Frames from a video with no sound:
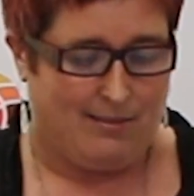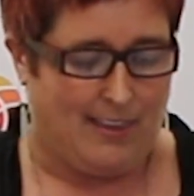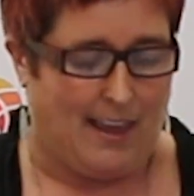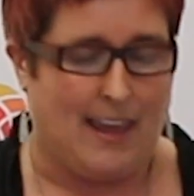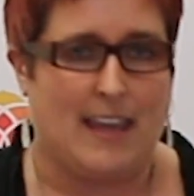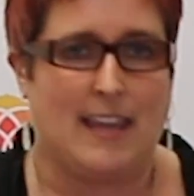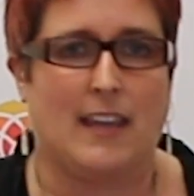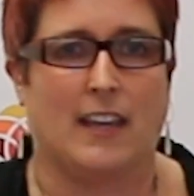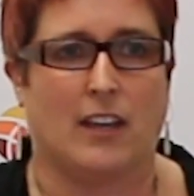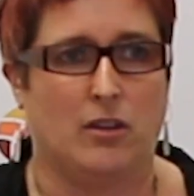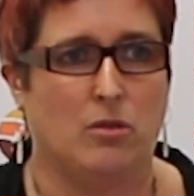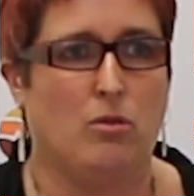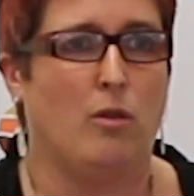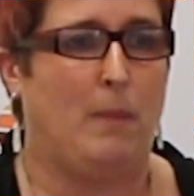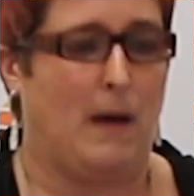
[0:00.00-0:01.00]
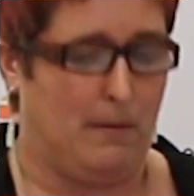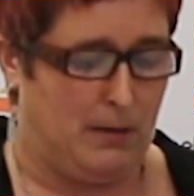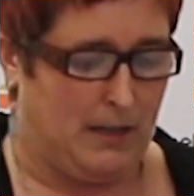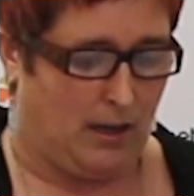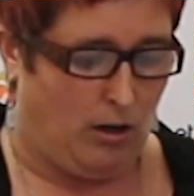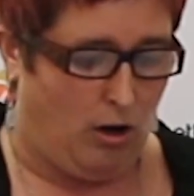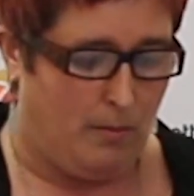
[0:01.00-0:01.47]
They ignore
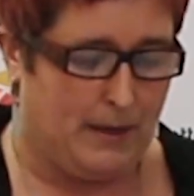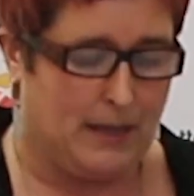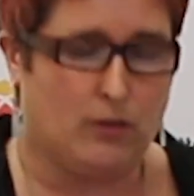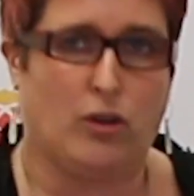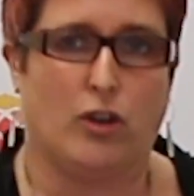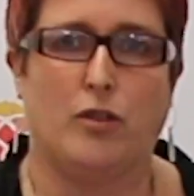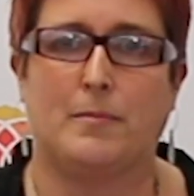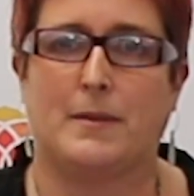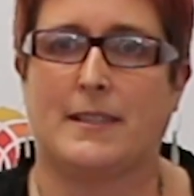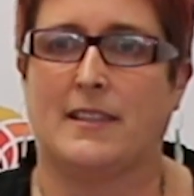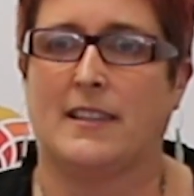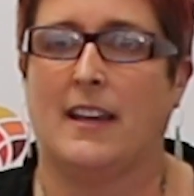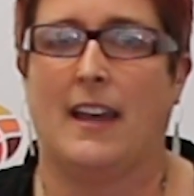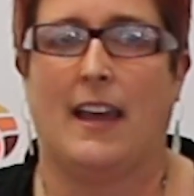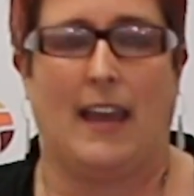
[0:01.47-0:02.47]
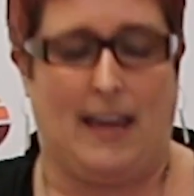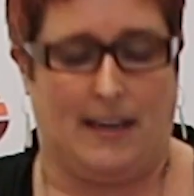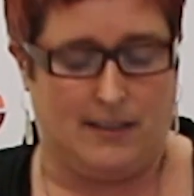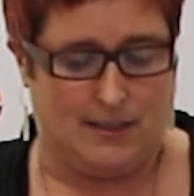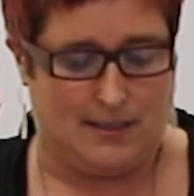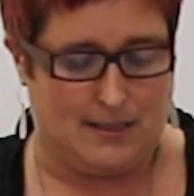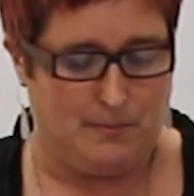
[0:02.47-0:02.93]
public lobby groups
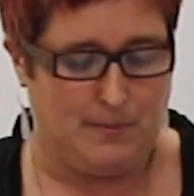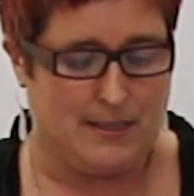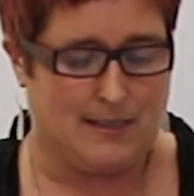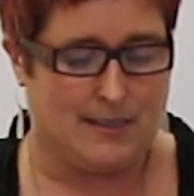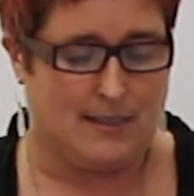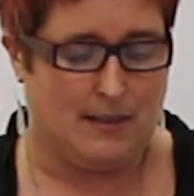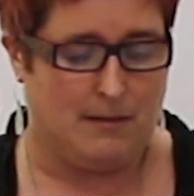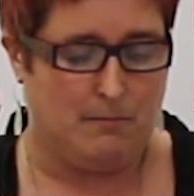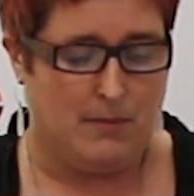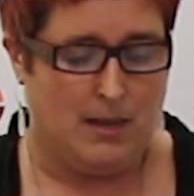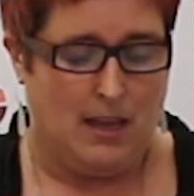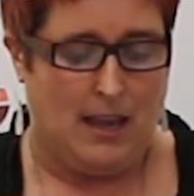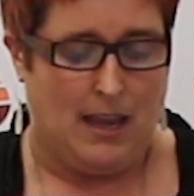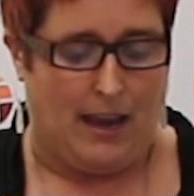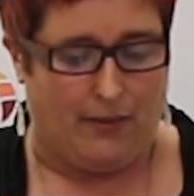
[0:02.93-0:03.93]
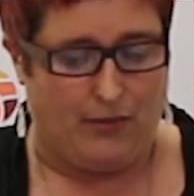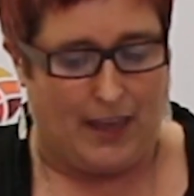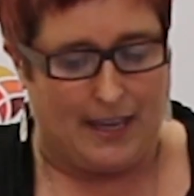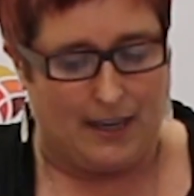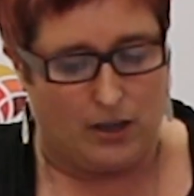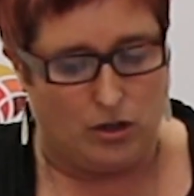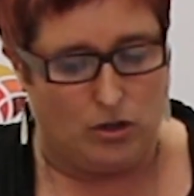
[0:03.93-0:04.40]
and dismiss them, and
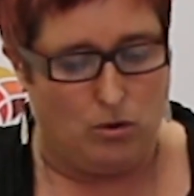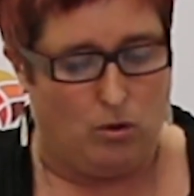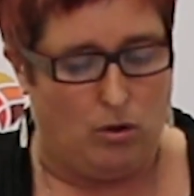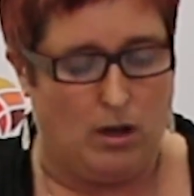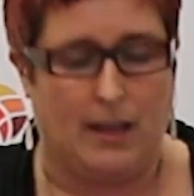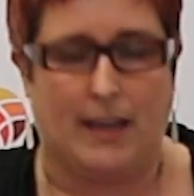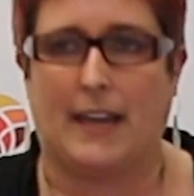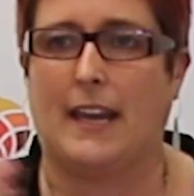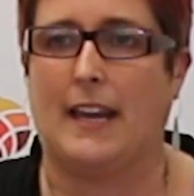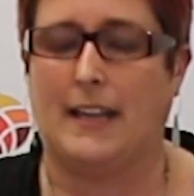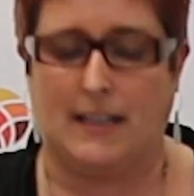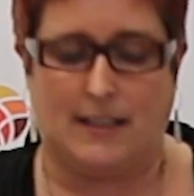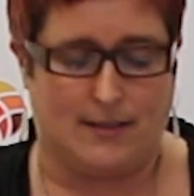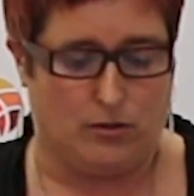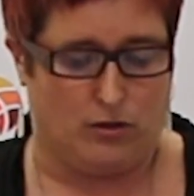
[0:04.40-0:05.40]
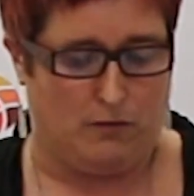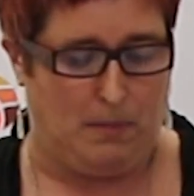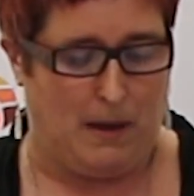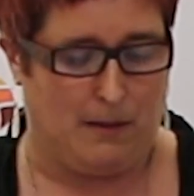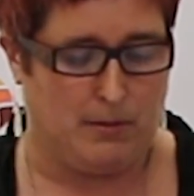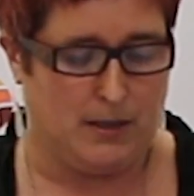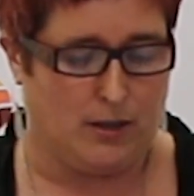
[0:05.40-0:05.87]
they ignore any sort of
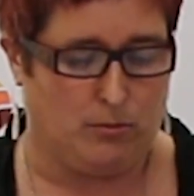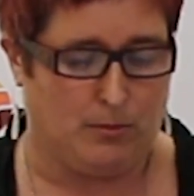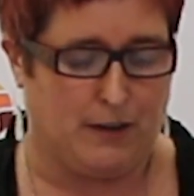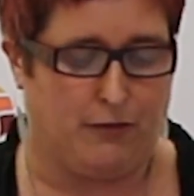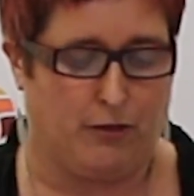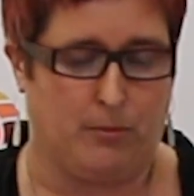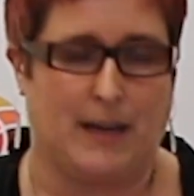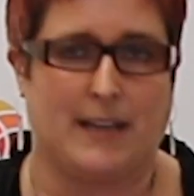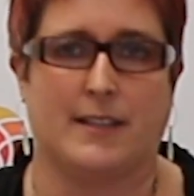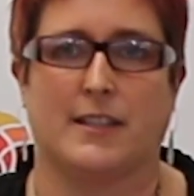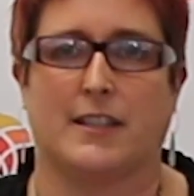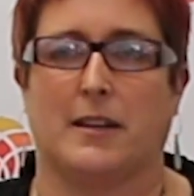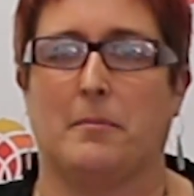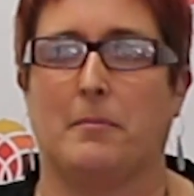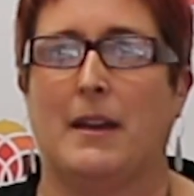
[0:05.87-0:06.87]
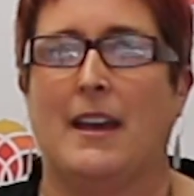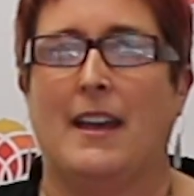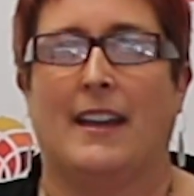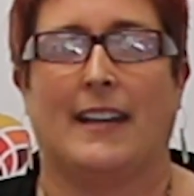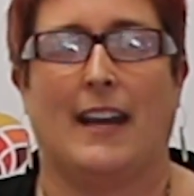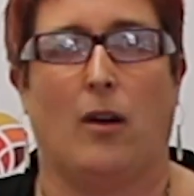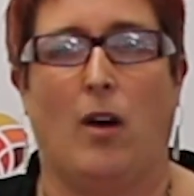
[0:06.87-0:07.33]
public referendum.
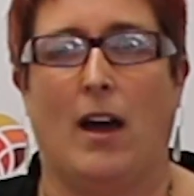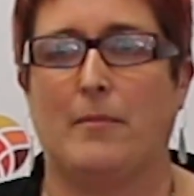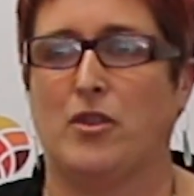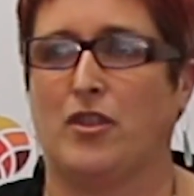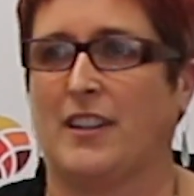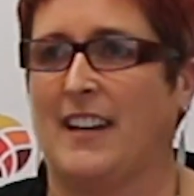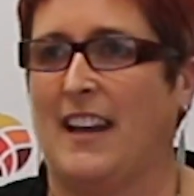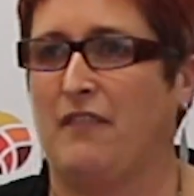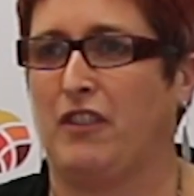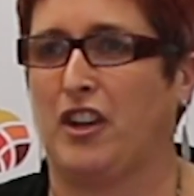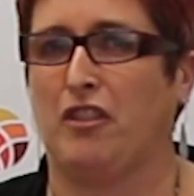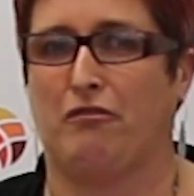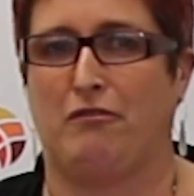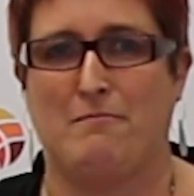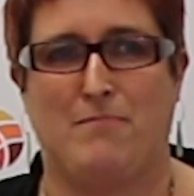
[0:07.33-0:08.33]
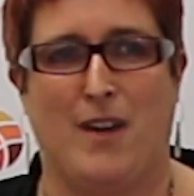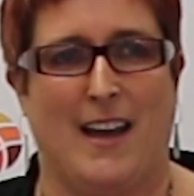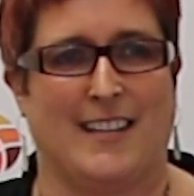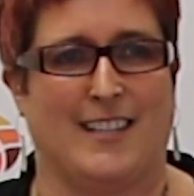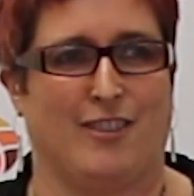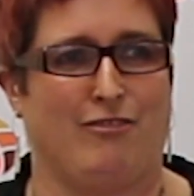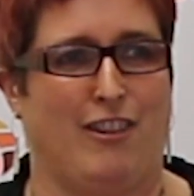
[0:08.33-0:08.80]
Now, I'm not an advocate for
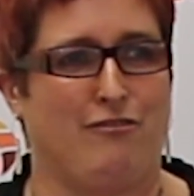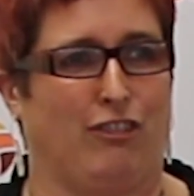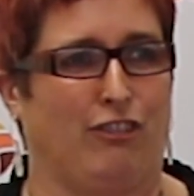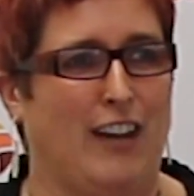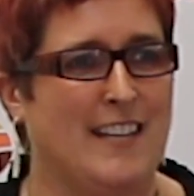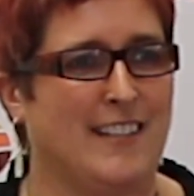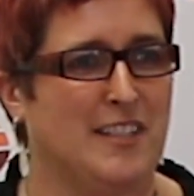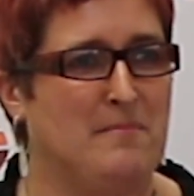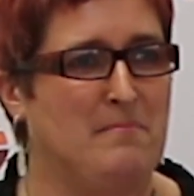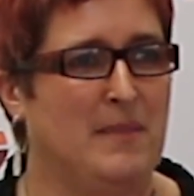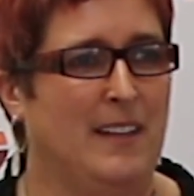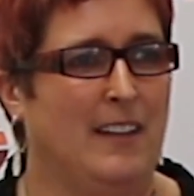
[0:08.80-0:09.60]
binding referendum,